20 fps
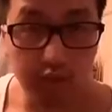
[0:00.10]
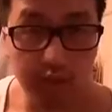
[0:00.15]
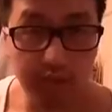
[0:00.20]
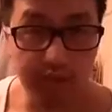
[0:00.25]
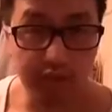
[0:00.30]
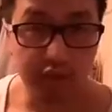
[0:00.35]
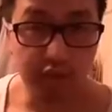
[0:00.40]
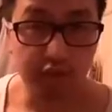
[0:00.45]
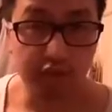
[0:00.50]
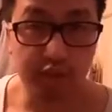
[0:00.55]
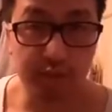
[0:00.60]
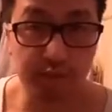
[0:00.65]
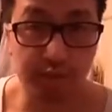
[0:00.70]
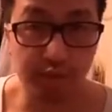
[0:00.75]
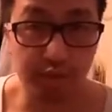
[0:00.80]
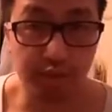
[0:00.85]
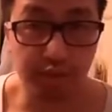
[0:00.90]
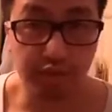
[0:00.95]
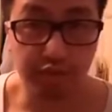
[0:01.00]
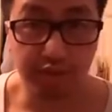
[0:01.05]
Oh guys, your
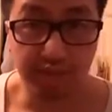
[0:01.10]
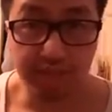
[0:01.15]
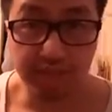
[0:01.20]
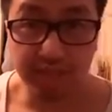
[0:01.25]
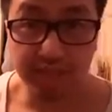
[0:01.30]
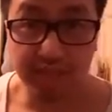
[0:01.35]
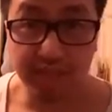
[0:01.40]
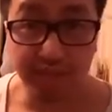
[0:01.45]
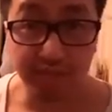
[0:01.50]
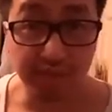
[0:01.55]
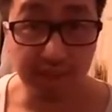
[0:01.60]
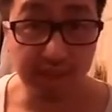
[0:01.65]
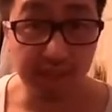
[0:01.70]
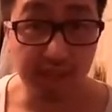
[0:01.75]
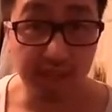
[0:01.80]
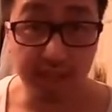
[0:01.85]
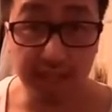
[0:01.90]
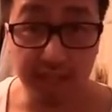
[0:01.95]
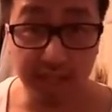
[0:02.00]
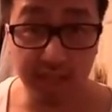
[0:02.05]
Jimbo
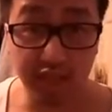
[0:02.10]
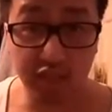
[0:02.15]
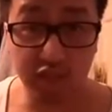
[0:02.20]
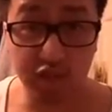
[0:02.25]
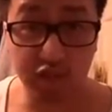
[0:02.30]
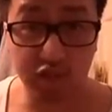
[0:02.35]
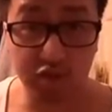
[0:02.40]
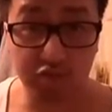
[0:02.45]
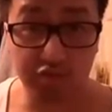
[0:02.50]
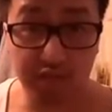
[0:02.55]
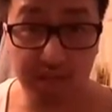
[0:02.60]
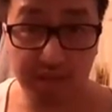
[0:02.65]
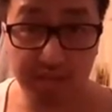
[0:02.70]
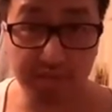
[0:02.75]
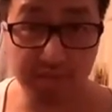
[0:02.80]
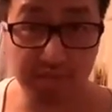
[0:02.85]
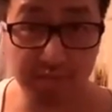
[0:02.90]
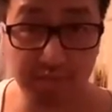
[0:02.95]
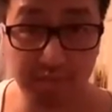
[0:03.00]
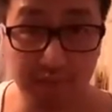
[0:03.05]
37 at
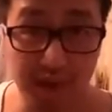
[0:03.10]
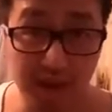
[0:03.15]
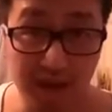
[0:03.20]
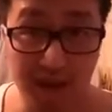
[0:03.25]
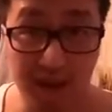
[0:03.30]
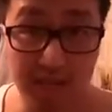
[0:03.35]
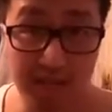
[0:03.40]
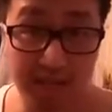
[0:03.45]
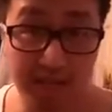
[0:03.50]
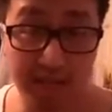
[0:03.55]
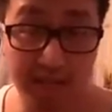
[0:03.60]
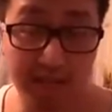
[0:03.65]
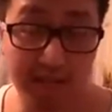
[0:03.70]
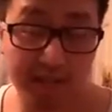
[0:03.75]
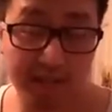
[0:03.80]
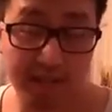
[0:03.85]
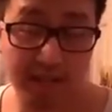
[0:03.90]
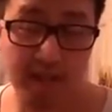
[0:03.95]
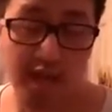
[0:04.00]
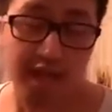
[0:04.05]
Extreme
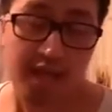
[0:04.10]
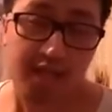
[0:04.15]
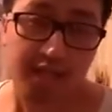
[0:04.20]
Body.